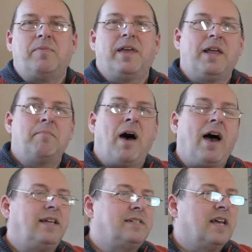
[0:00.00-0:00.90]
thing in
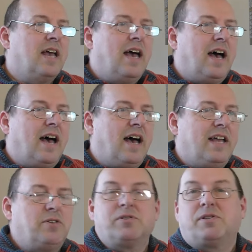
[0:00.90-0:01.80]
mind.
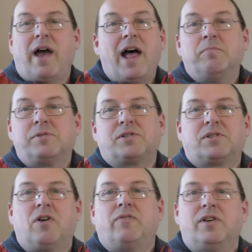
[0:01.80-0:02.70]
It also helps
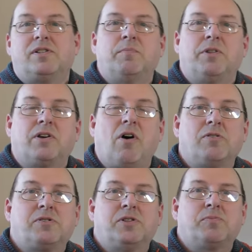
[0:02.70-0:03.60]
cover some of the
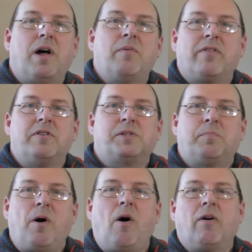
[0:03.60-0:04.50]
costs as well, whether it's the
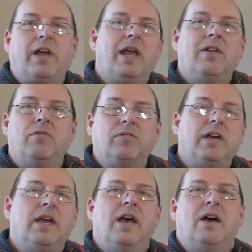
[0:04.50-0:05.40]
parking or
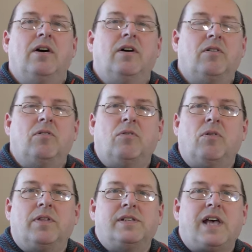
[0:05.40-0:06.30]
the
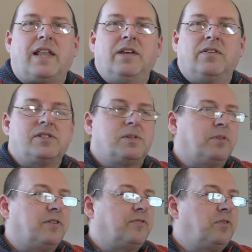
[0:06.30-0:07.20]
or this, that and the other, some
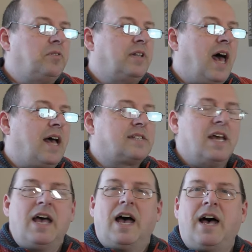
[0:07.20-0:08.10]
of the food and that.
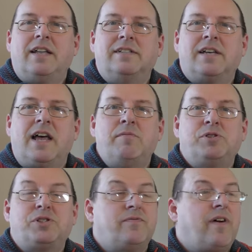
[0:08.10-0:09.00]
And it
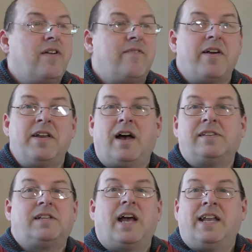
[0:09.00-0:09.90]
was just a very, very
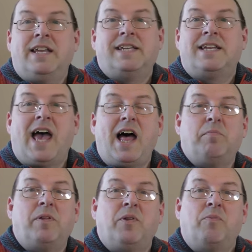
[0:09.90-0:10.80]
nice day, and it did
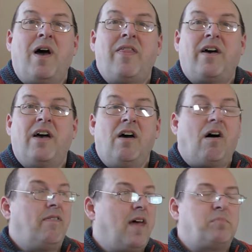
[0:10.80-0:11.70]
help that the weather
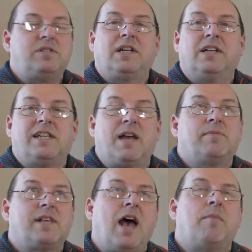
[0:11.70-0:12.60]
on that particular day
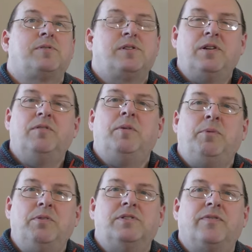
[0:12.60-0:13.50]
was absolutely
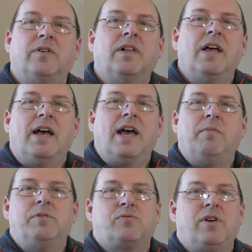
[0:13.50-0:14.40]
beautiful.
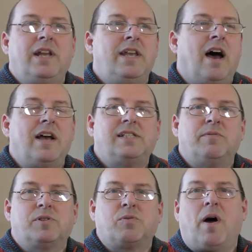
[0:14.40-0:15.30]
It was really nice.
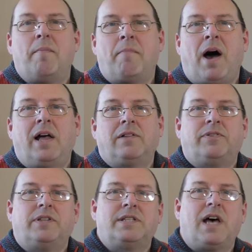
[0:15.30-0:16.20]
It was quite mild
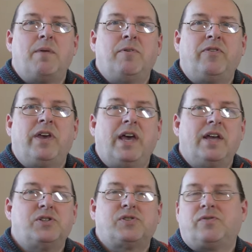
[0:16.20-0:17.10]
for the time of
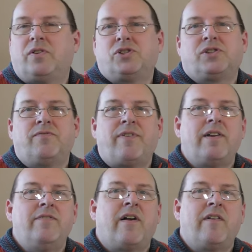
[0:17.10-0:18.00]
year. Just a
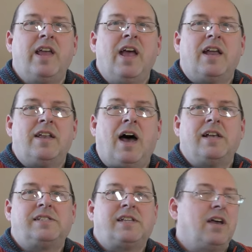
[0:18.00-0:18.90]
very, very
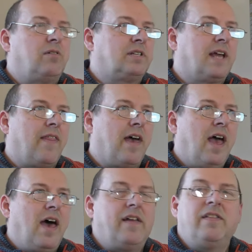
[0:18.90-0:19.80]
nice day altogether.
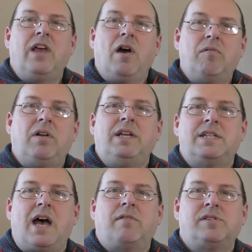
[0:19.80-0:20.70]
I think the only
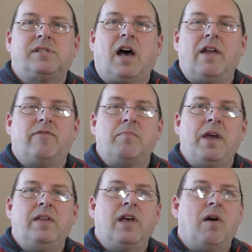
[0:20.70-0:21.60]
downside for
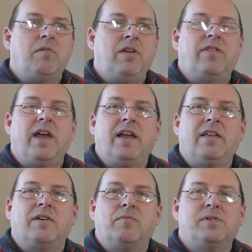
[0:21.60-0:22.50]
me, the only
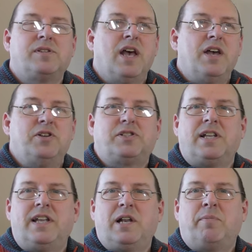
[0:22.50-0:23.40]
thing that was just
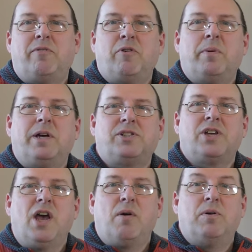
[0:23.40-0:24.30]
a little bit
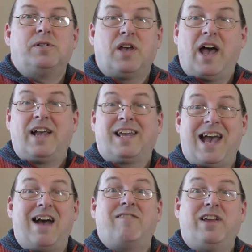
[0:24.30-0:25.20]
rubbish, was
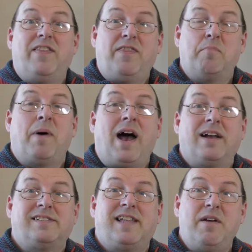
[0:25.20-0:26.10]
carrying the
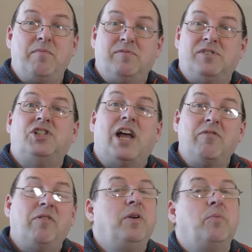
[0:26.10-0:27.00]
bags. They
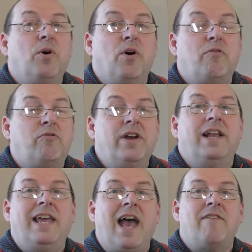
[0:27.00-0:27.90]
generally were
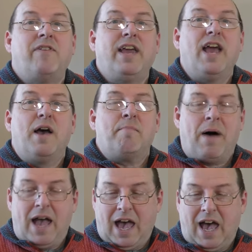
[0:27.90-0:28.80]
really heavy.
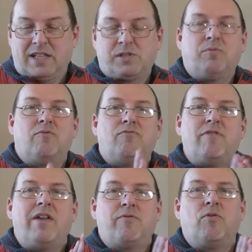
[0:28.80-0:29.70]
My hands were
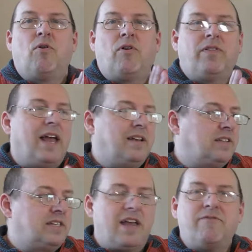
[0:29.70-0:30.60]
red raw at the end
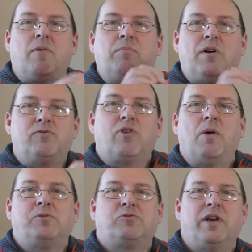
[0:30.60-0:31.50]
of the day from those
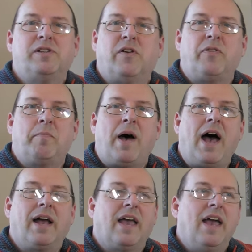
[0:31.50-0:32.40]
rope strings on the
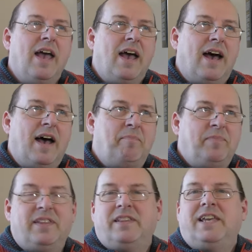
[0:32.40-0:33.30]
bag.
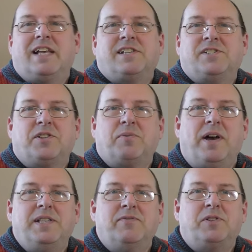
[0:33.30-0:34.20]
Yes, there's other
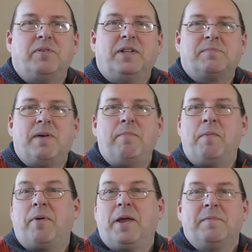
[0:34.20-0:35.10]
ways of doing this,
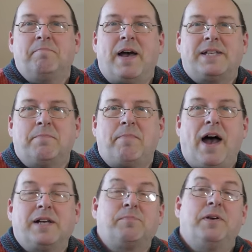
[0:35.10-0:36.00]
maybe bring better
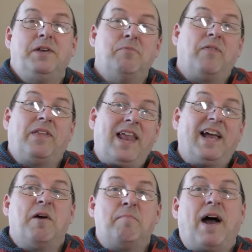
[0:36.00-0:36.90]
bags, but you want the
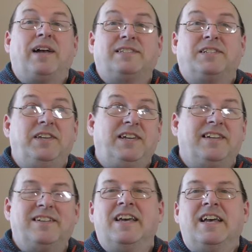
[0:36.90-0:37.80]
Lego bags so you can